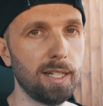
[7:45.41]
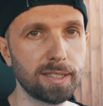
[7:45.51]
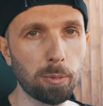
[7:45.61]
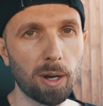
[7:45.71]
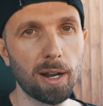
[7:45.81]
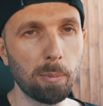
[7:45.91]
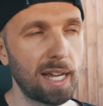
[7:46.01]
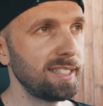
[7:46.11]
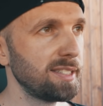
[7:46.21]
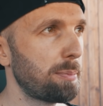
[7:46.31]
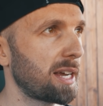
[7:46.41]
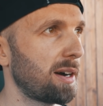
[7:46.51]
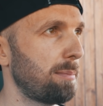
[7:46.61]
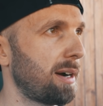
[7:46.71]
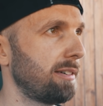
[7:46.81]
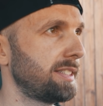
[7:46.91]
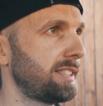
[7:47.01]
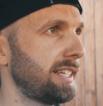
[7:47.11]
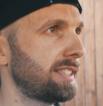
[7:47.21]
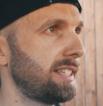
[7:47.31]
So while I'm waiting to pick up my
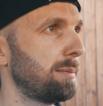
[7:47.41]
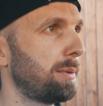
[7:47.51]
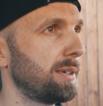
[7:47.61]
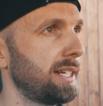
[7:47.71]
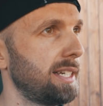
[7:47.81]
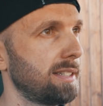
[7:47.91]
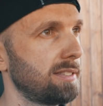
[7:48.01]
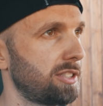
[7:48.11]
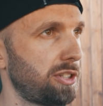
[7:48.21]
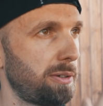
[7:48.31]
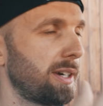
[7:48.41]
R6 in the morning to show you